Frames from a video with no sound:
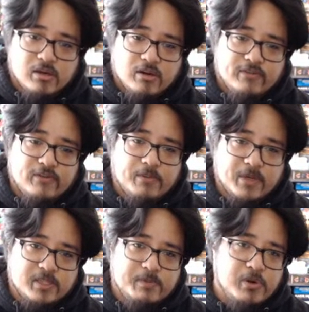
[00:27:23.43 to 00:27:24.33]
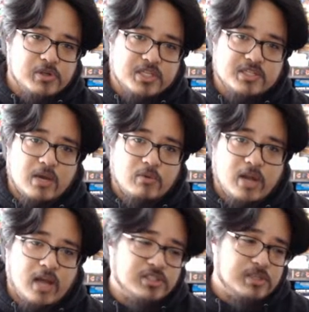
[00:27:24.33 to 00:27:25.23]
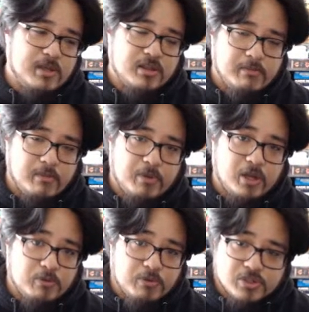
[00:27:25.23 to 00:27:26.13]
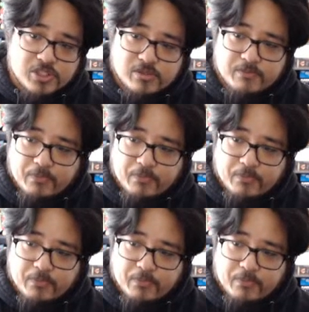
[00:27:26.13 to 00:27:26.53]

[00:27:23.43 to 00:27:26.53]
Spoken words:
from experiences that would actually make them a better person.